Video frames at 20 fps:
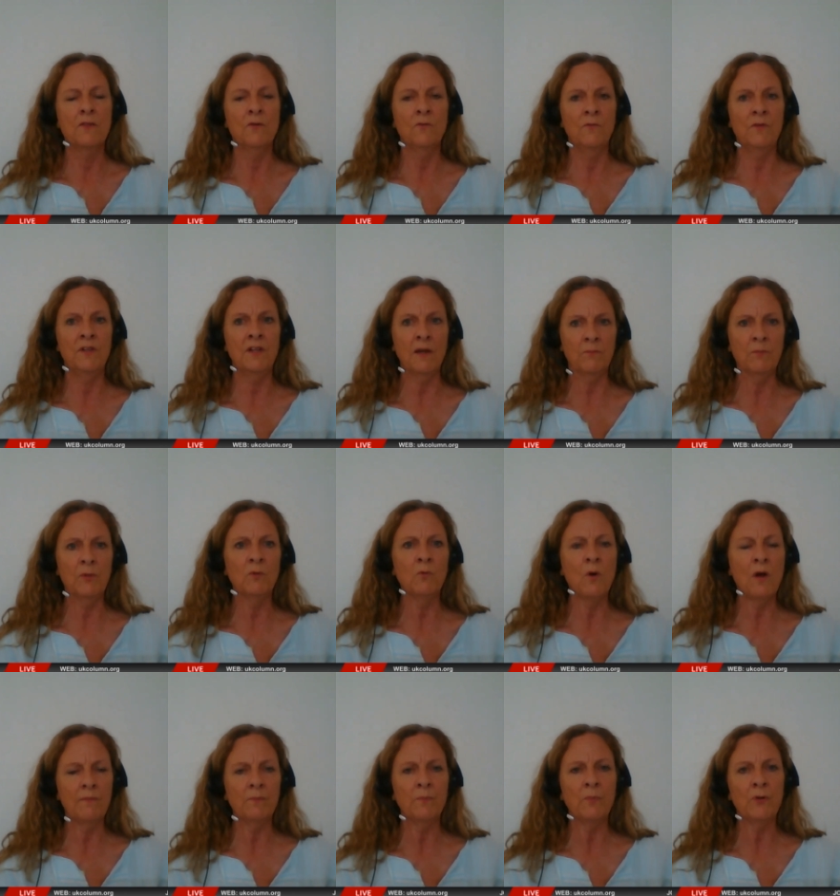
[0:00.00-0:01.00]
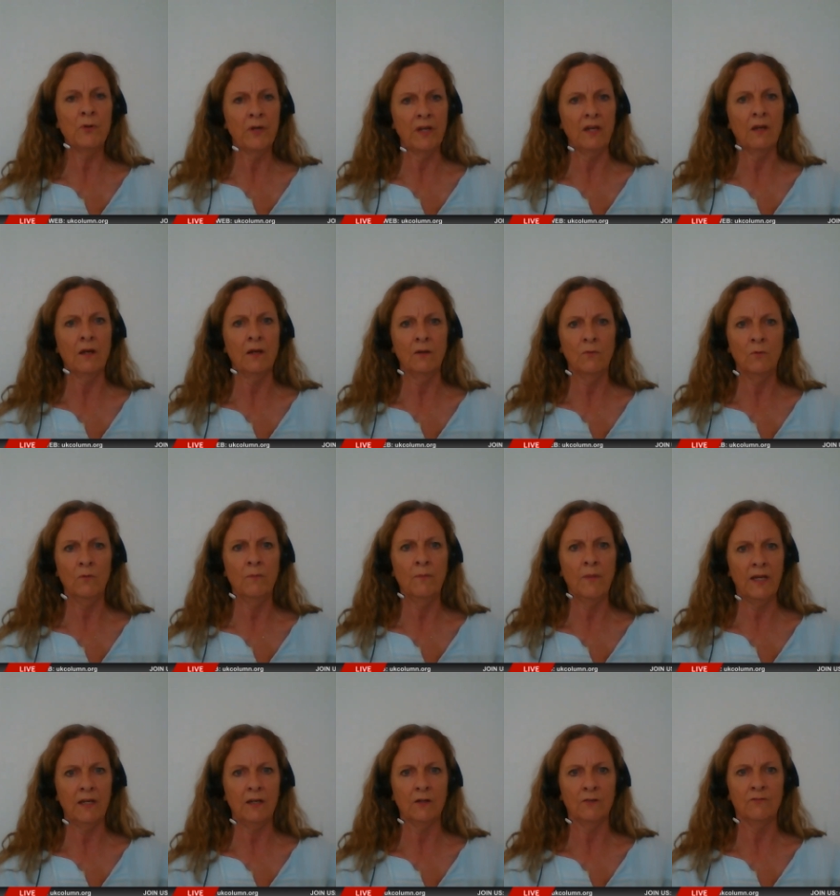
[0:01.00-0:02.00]
The number one point I will
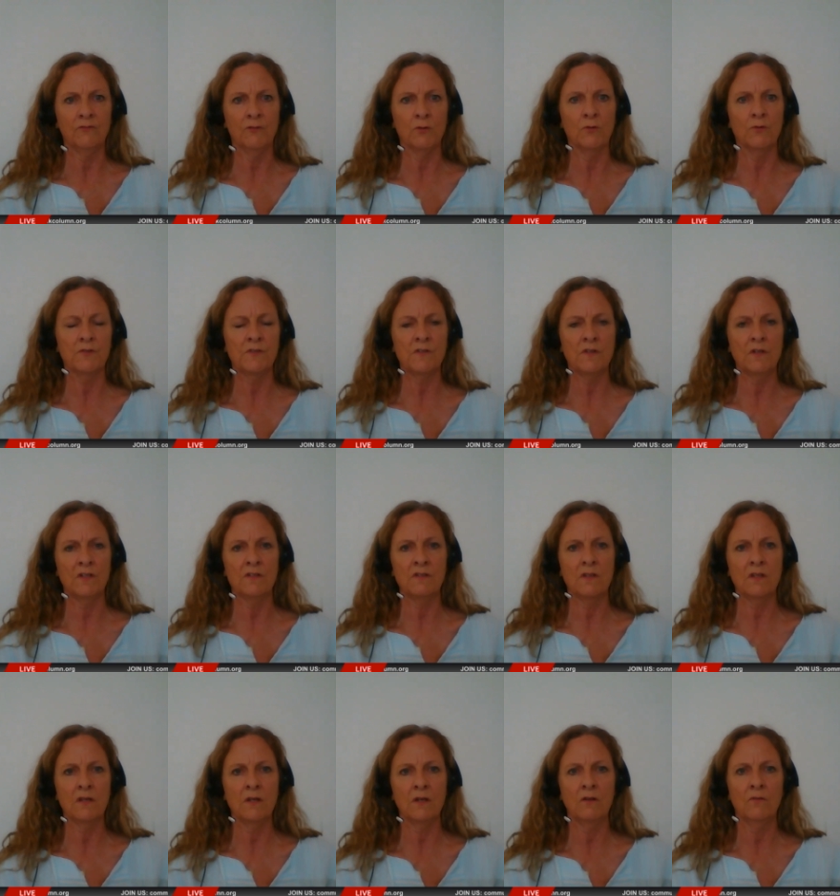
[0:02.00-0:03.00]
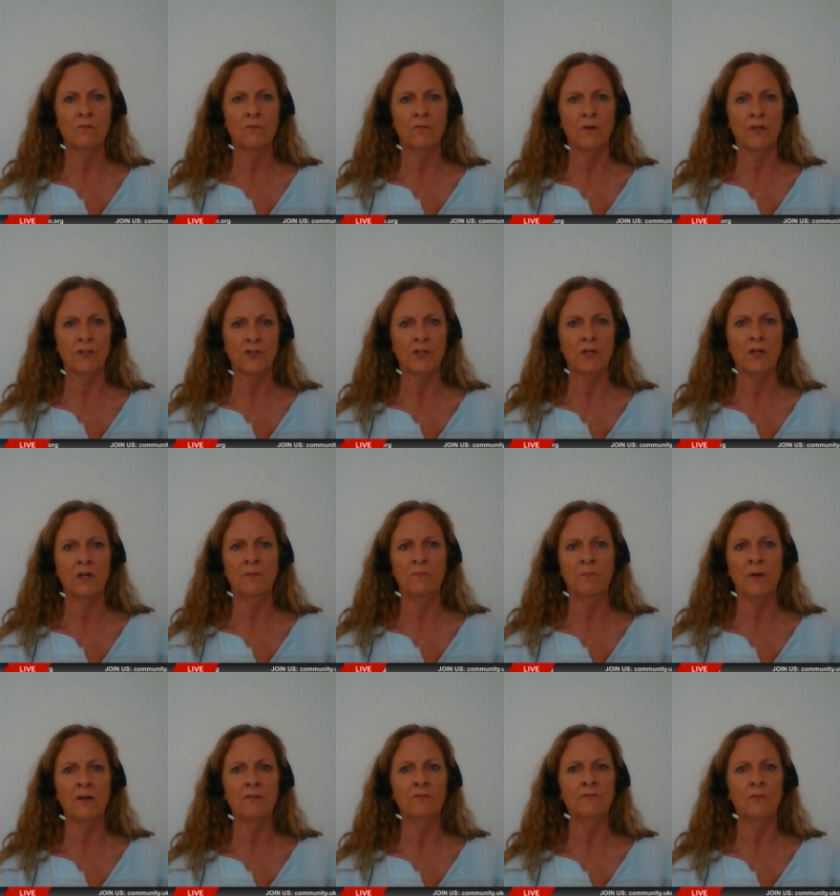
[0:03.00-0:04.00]
make, of course, is that Russia,
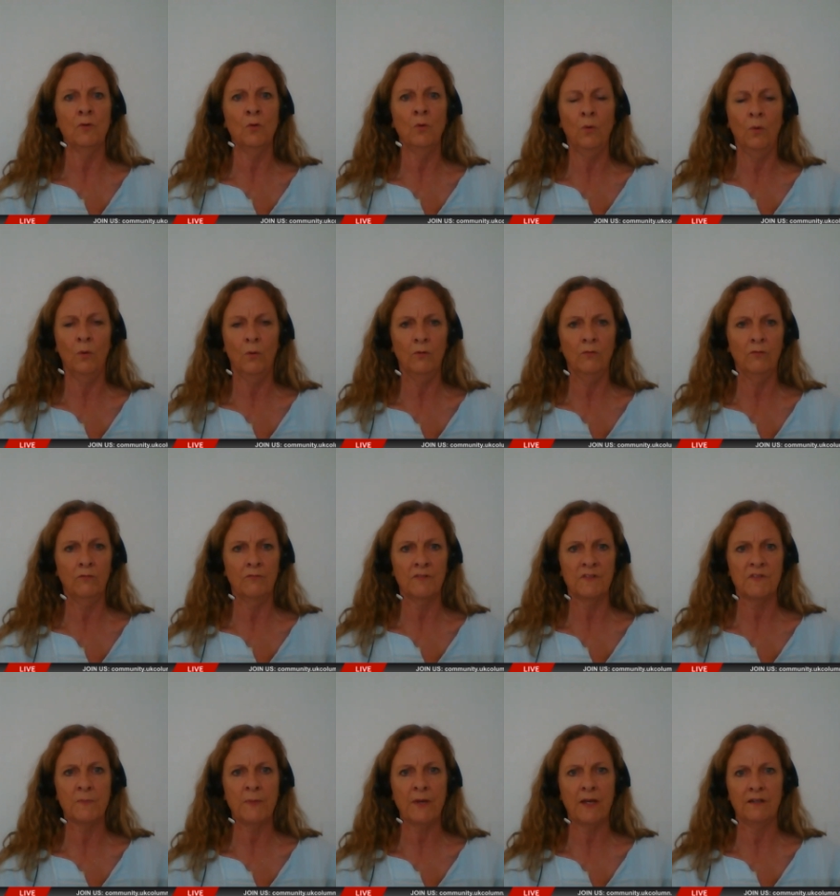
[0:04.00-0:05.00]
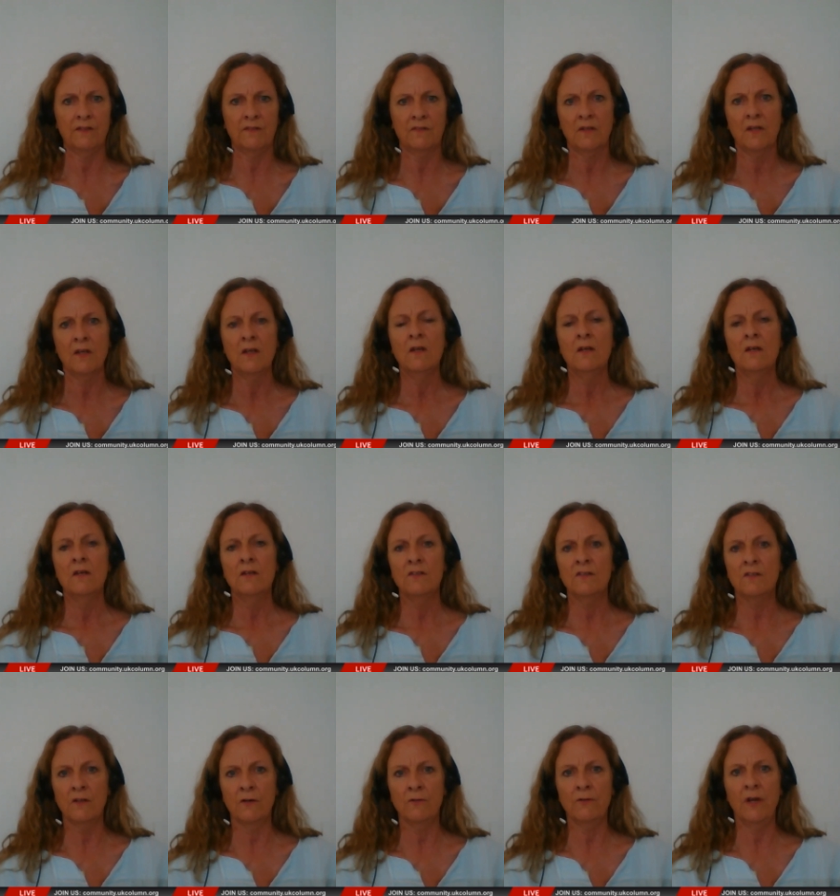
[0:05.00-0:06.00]
above all, respects
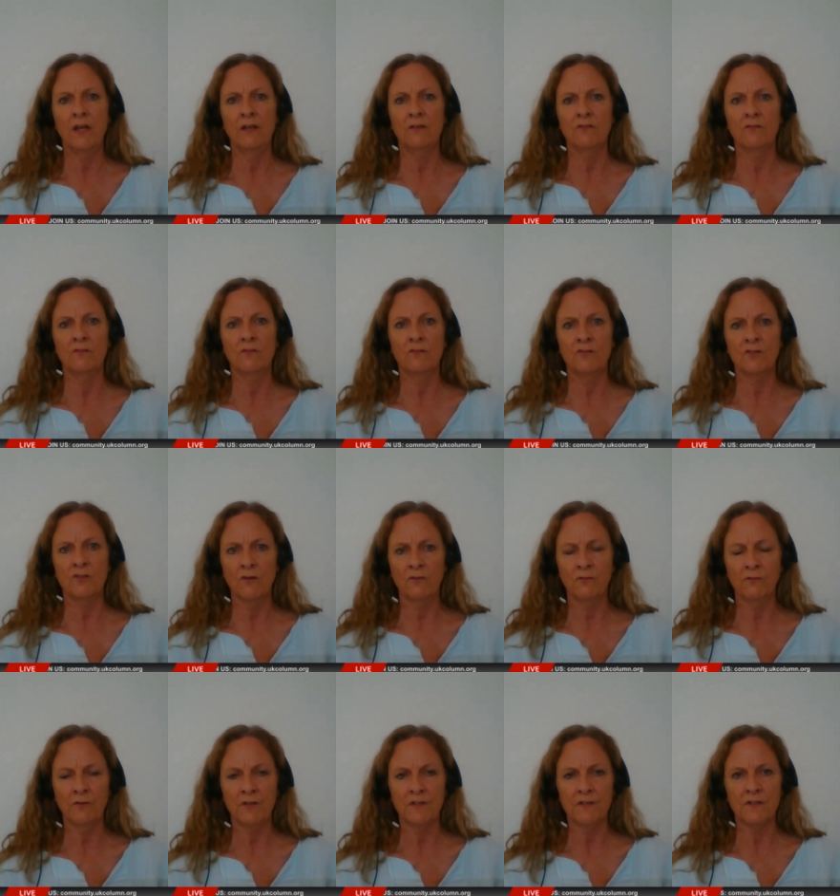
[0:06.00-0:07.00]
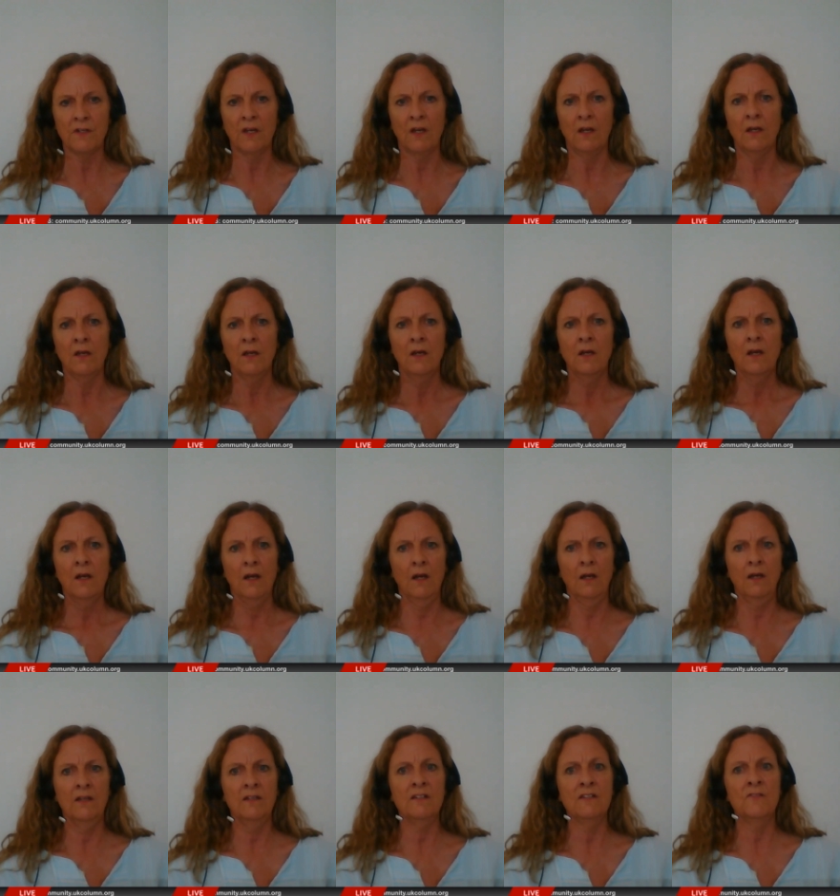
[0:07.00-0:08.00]
Syrian sovereignty,
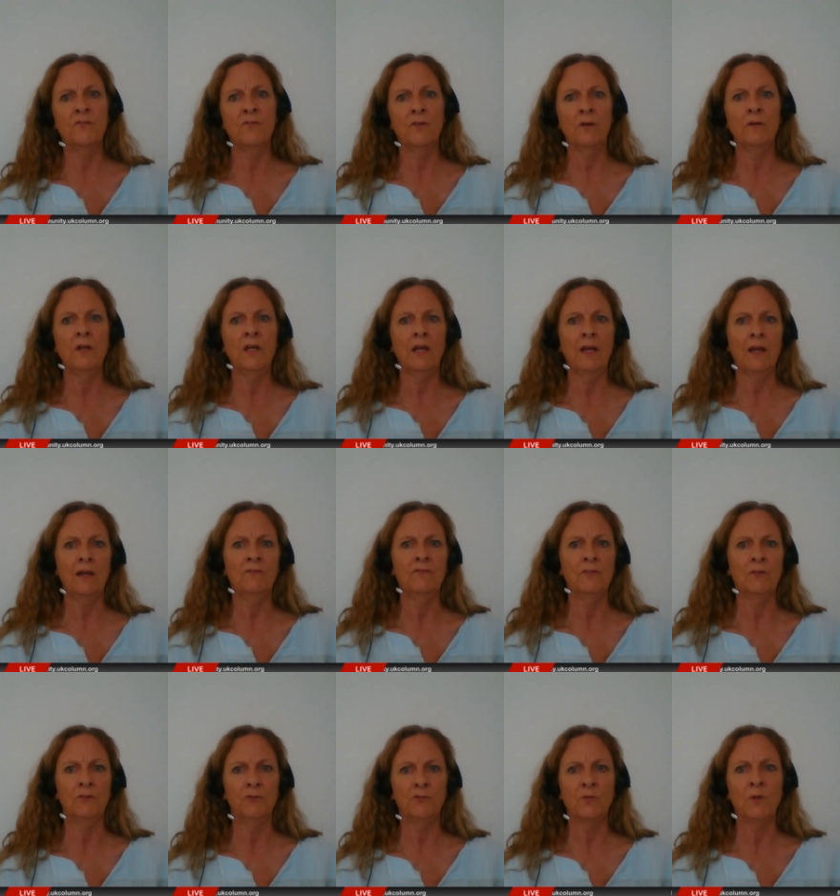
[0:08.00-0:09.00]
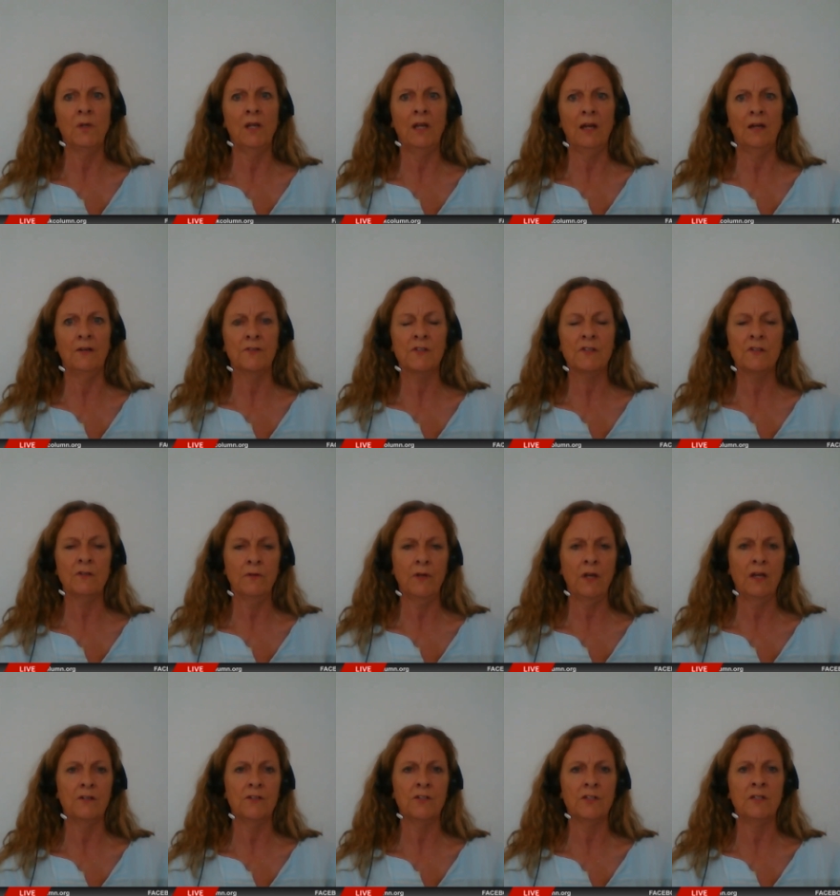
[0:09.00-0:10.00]
and it is very careful to allow
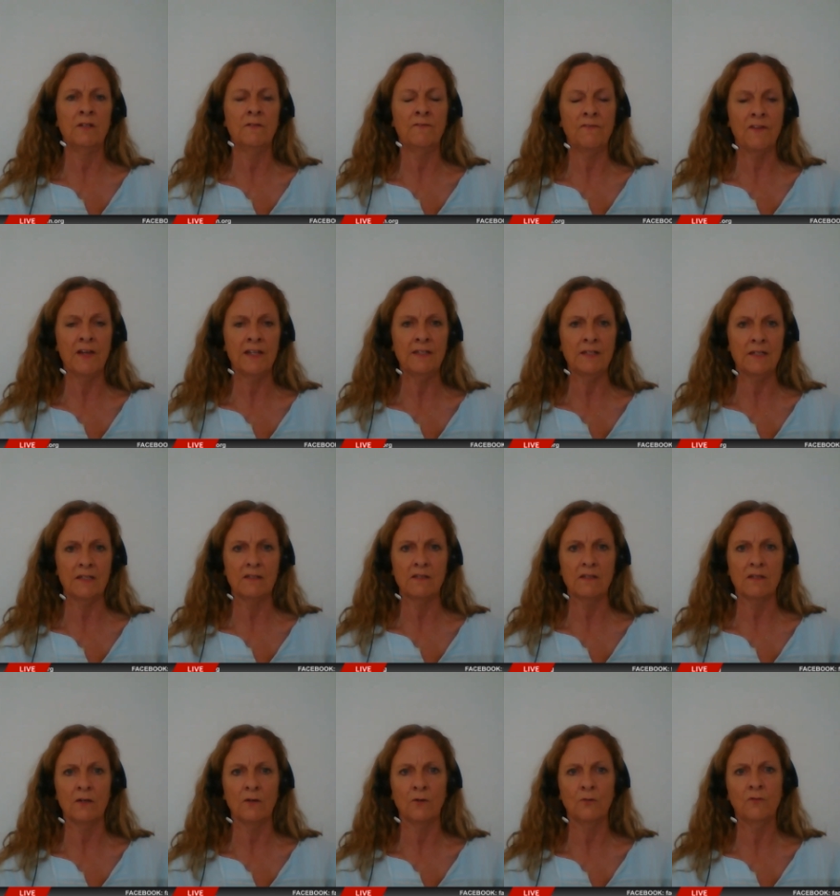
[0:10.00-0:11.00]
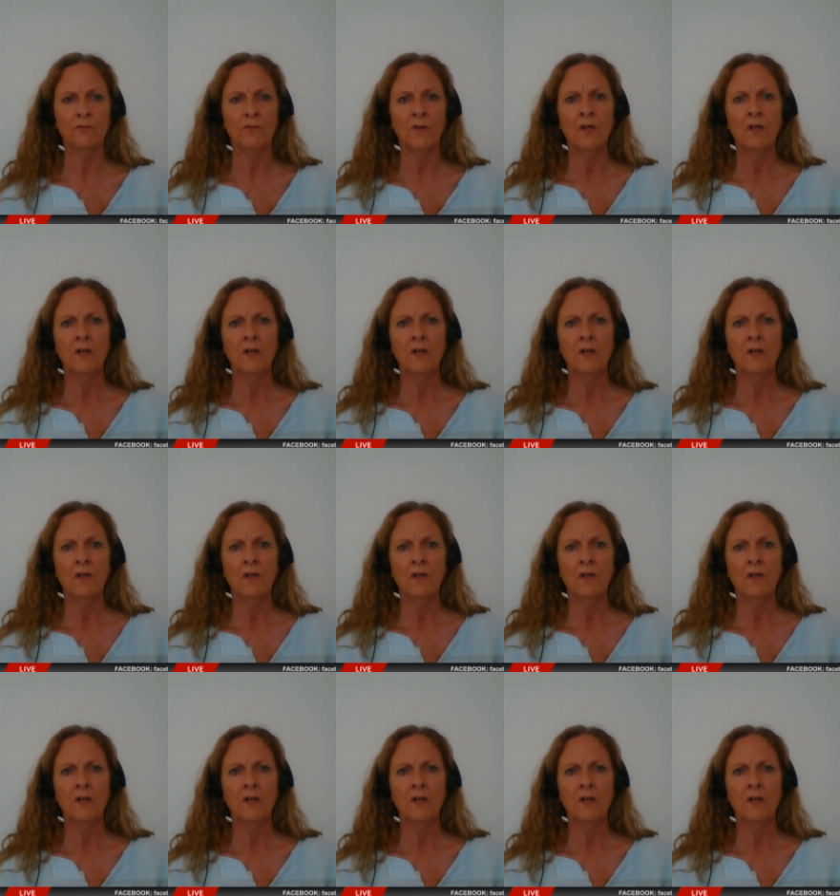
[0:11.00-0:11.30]
Syria to defend itself